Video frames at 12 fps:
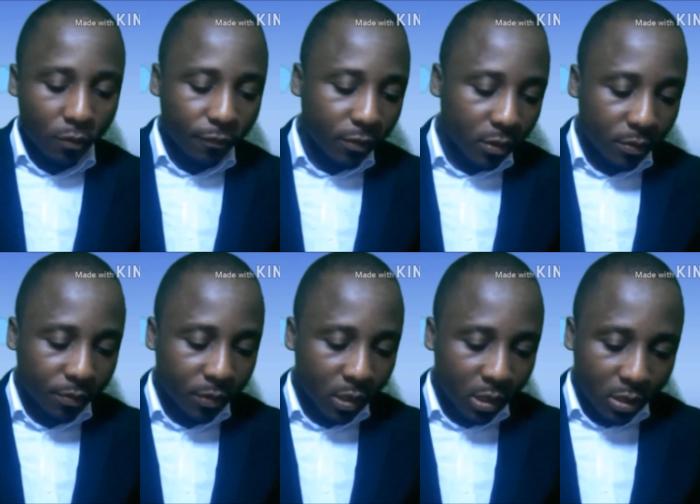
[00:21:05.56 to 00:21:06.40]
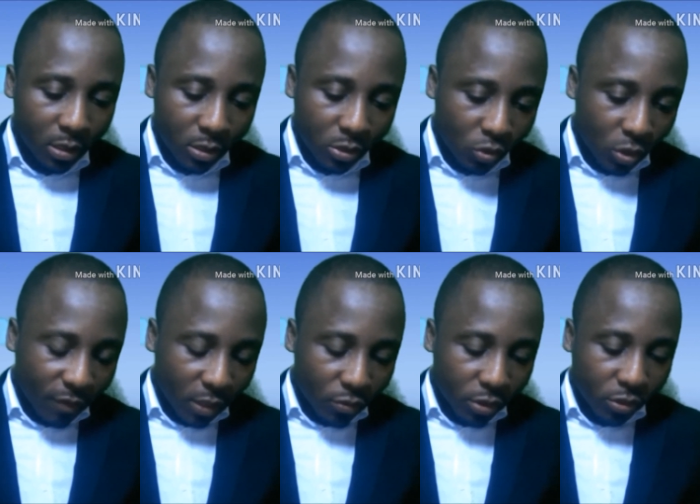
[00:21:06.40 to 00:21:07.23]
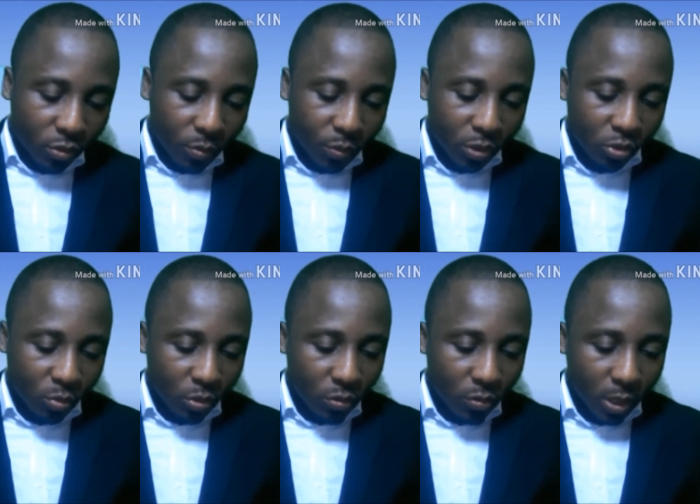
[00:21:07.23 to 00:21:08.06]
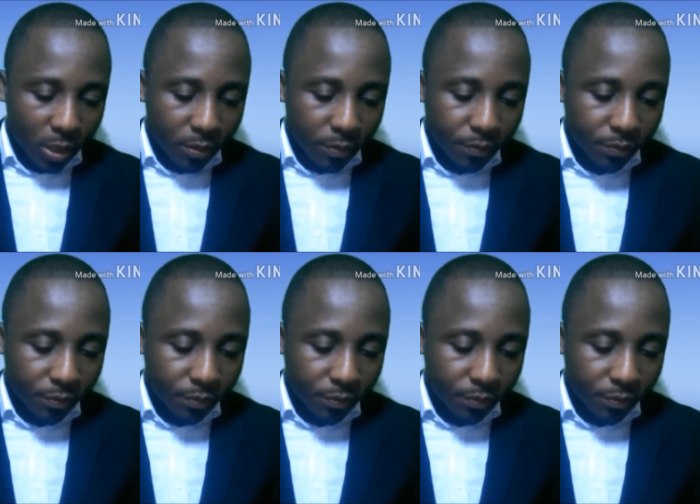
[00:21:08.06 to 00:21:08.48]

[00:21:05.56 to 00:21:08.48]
off. So evaluation report will be required.